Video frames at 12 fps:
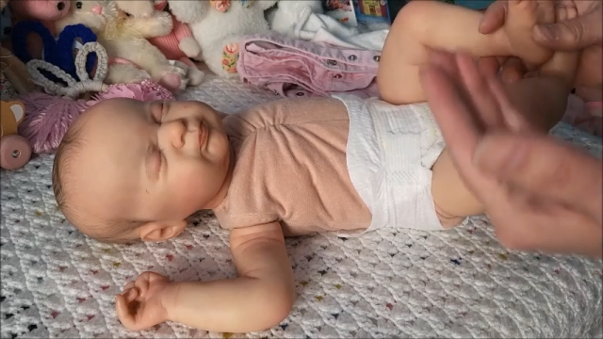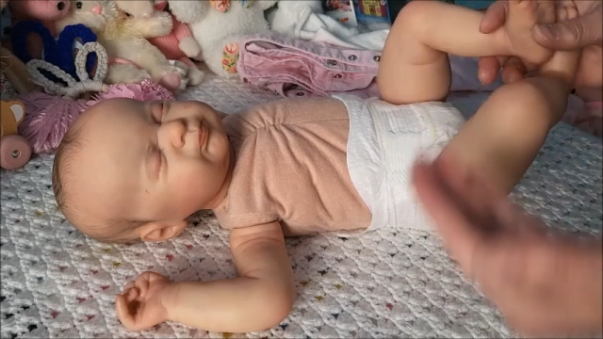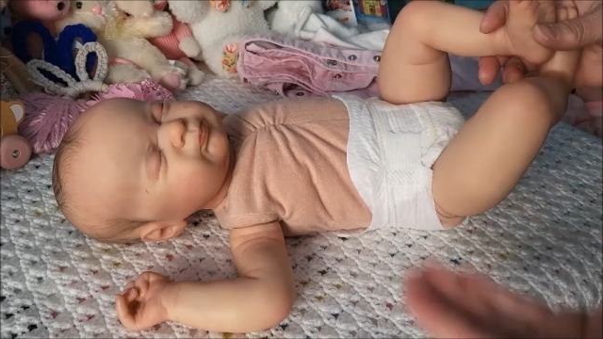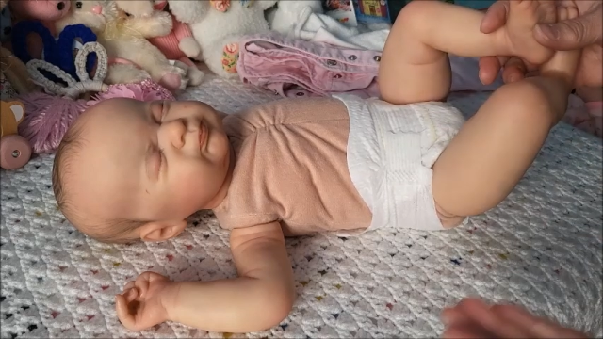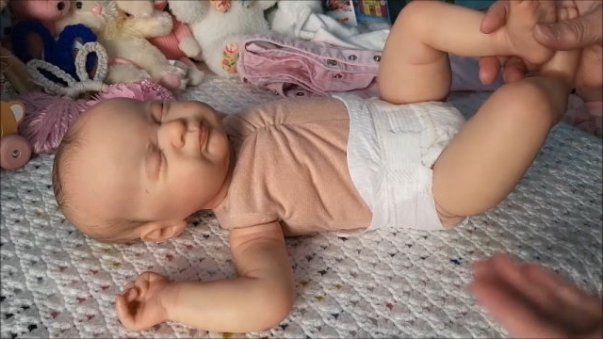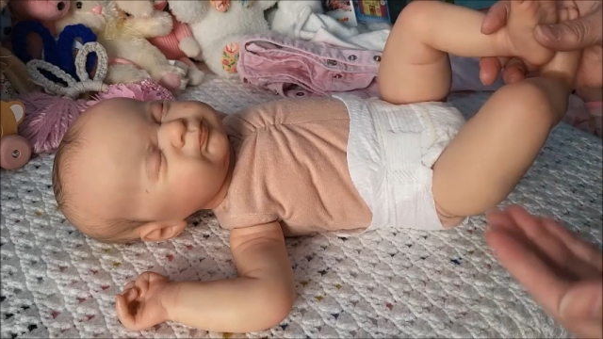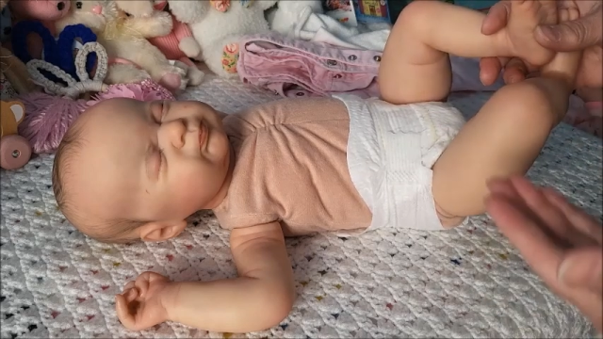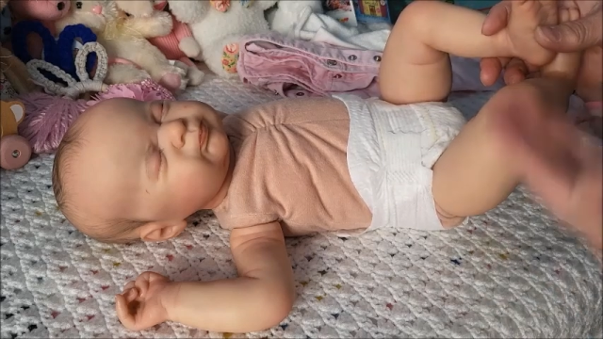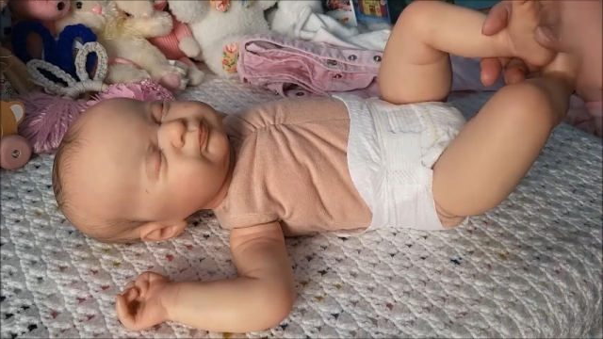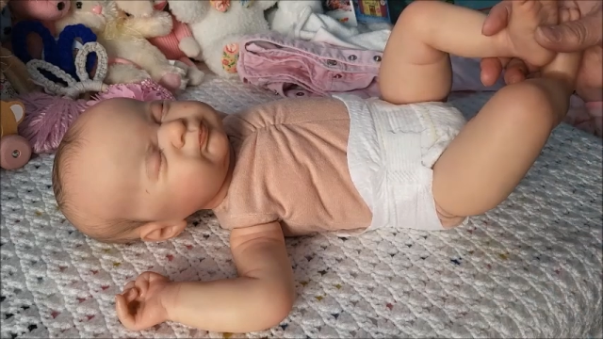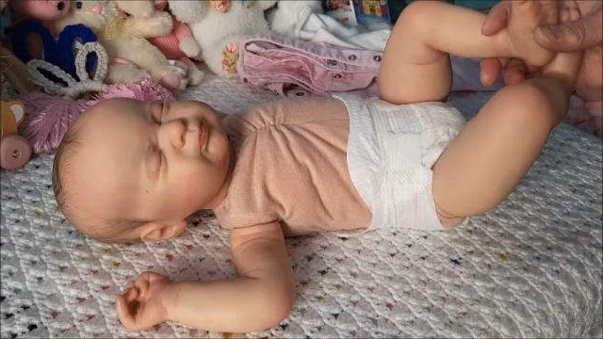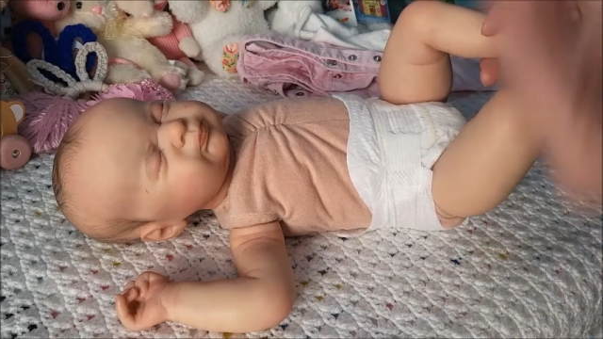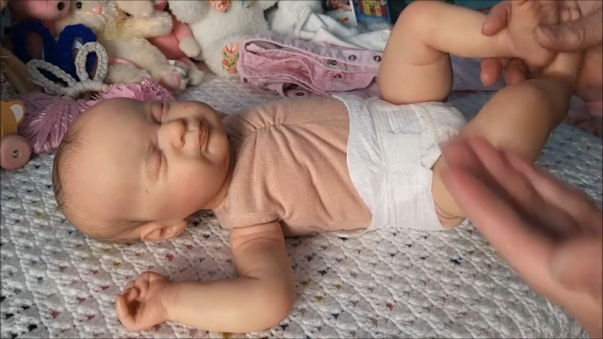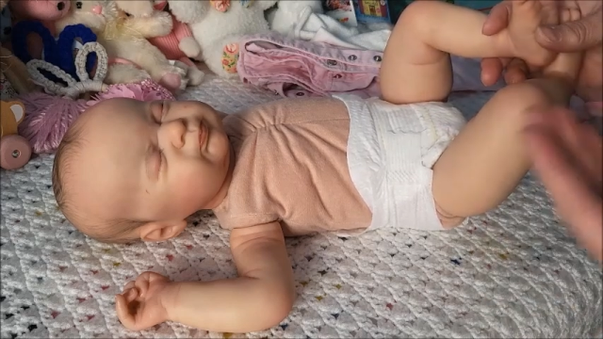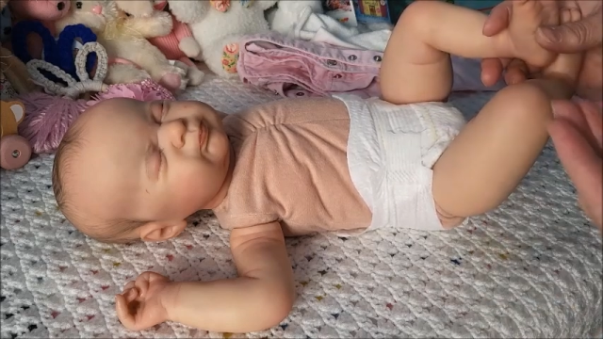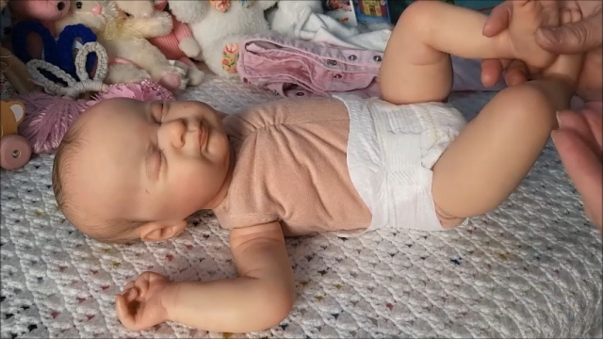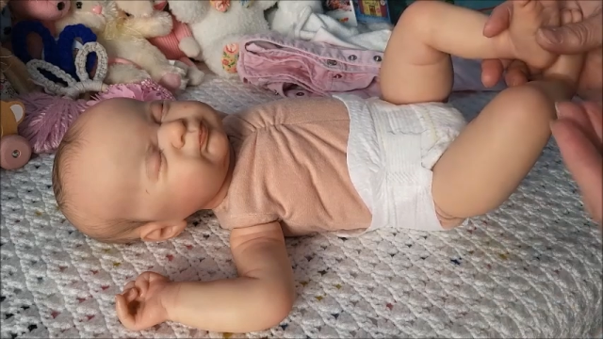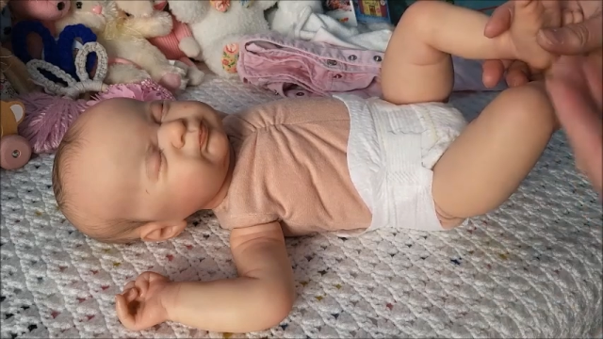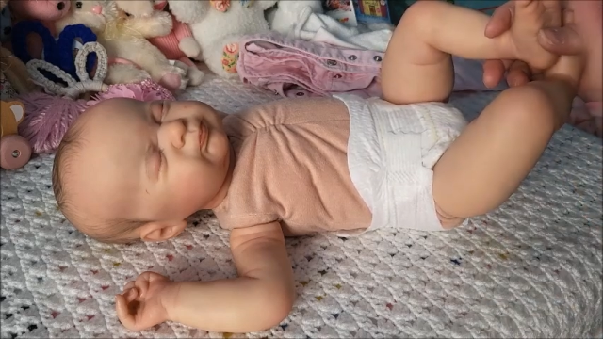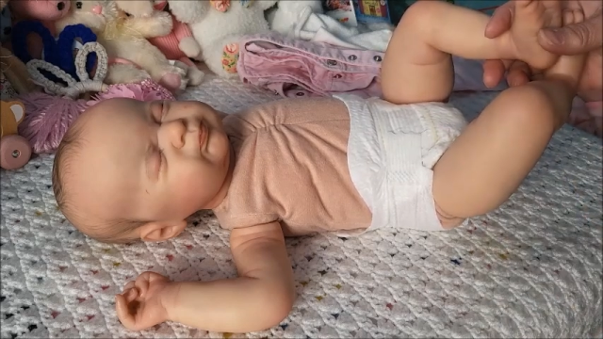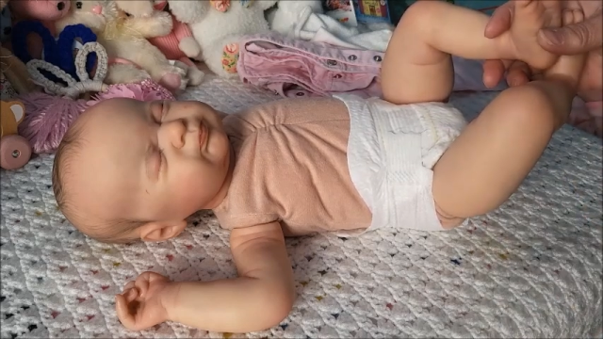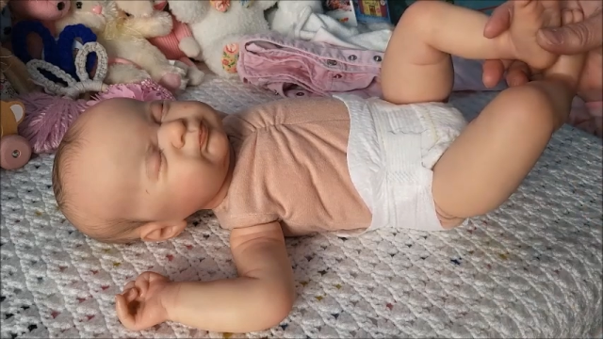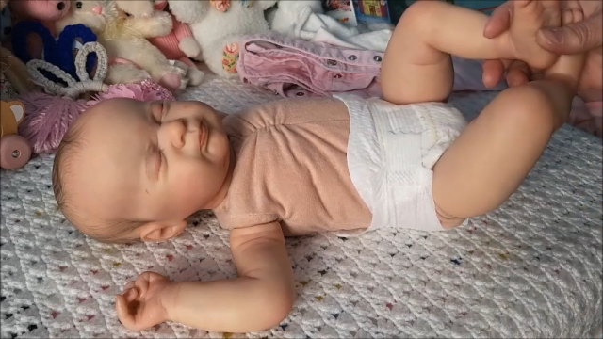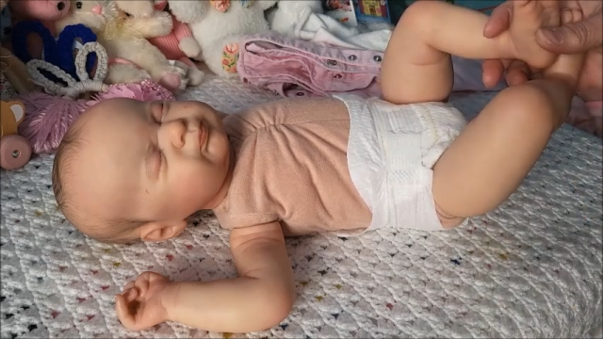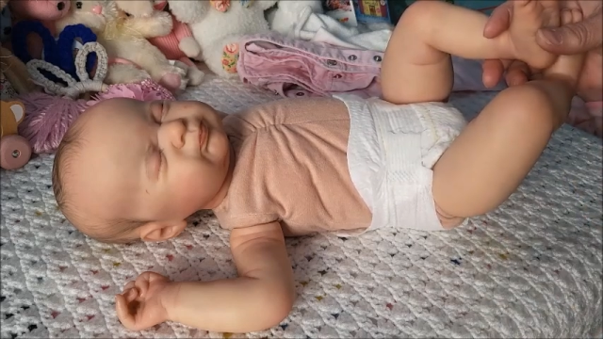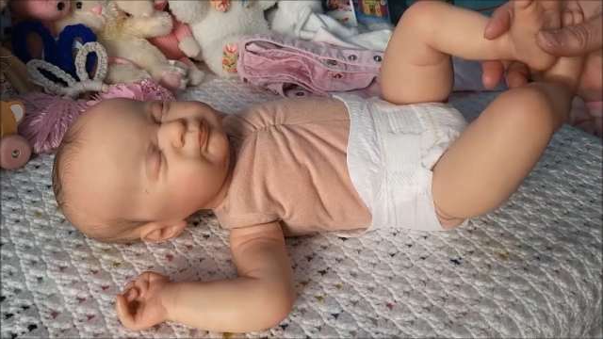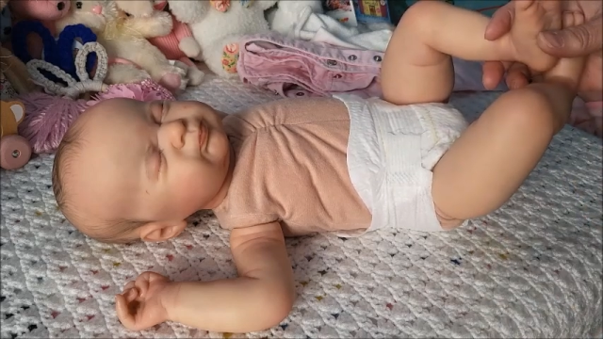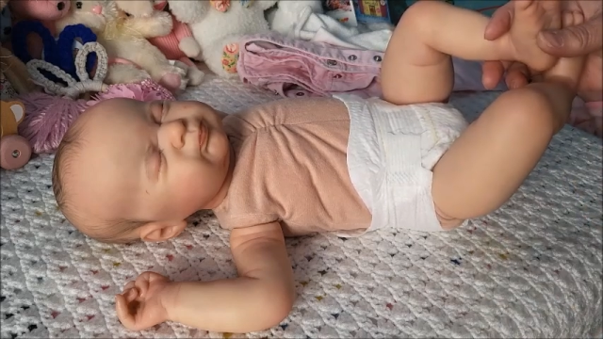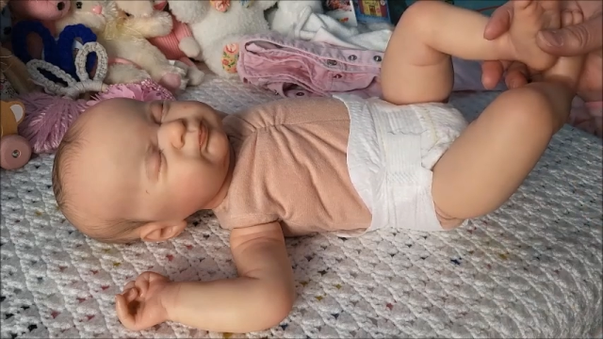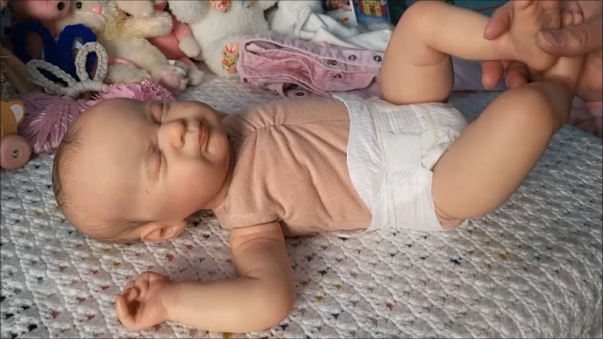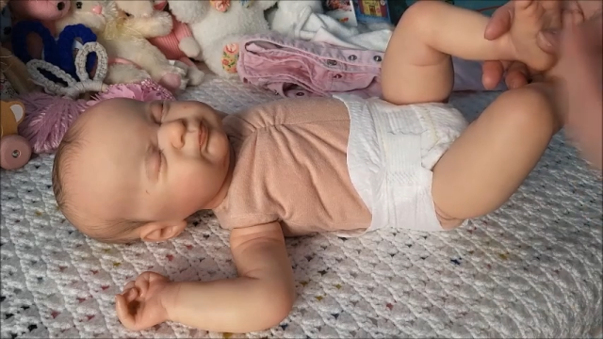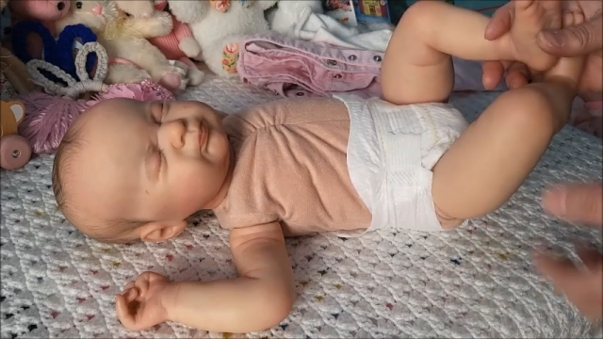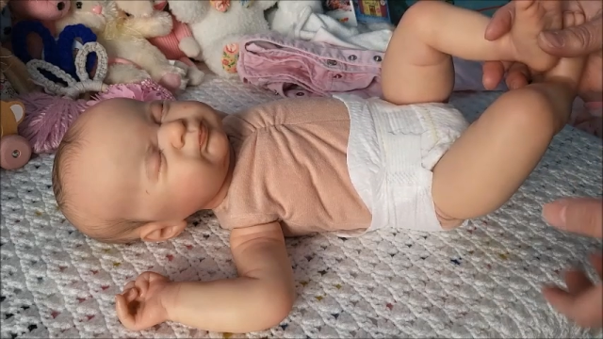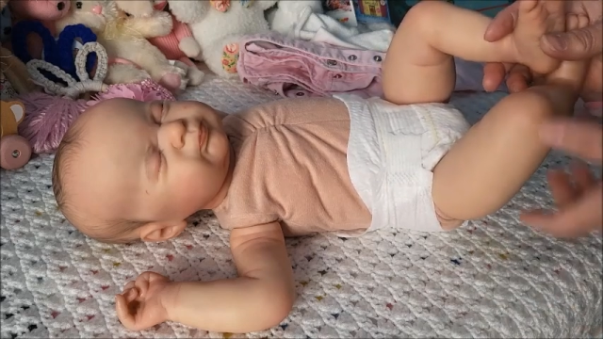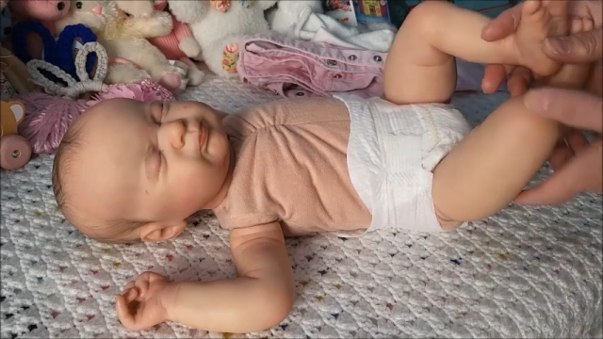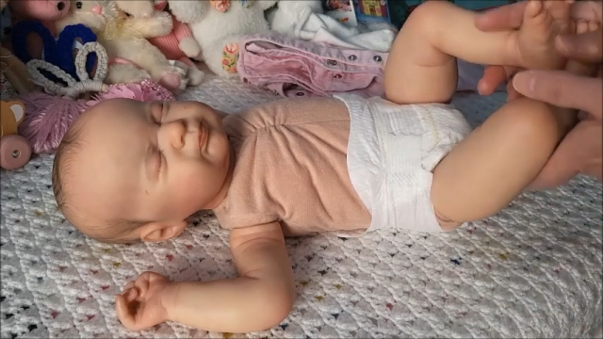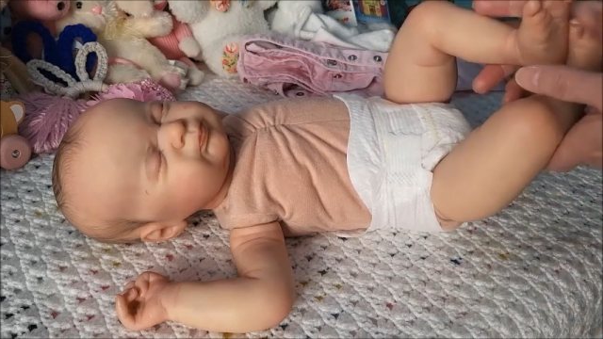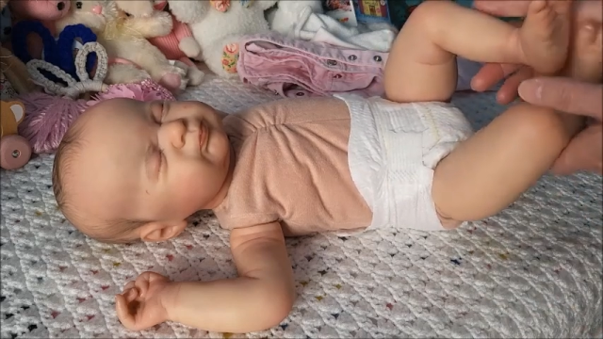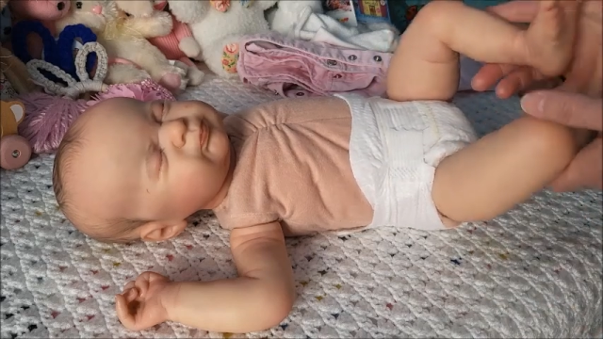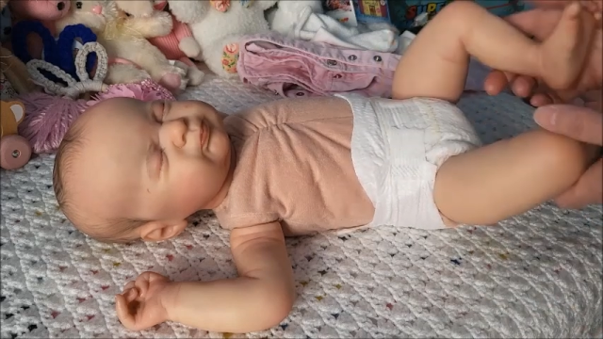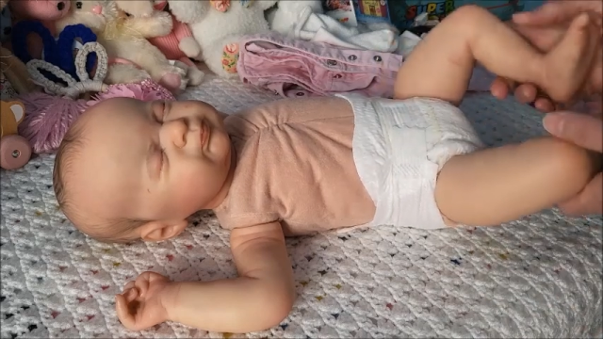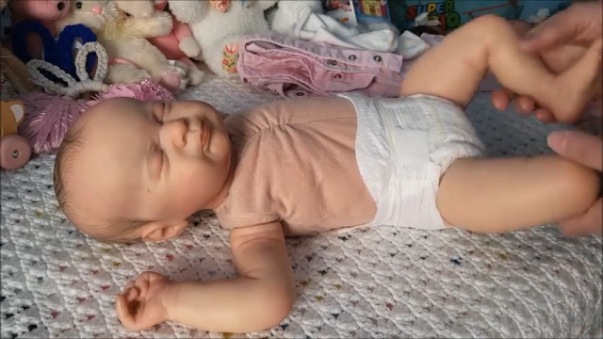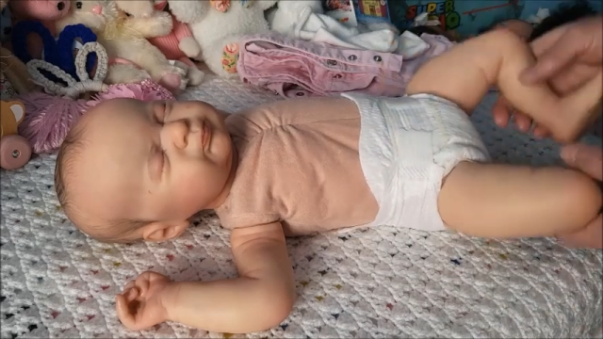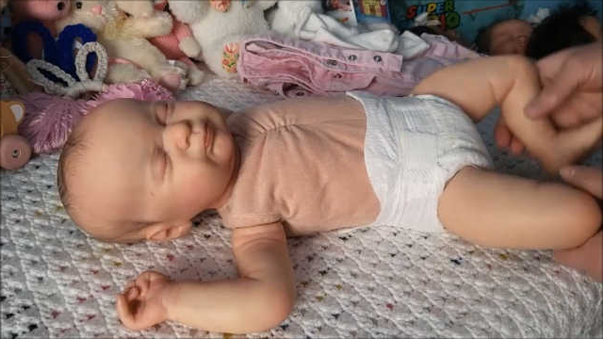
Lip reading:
[unreadable: no face in view]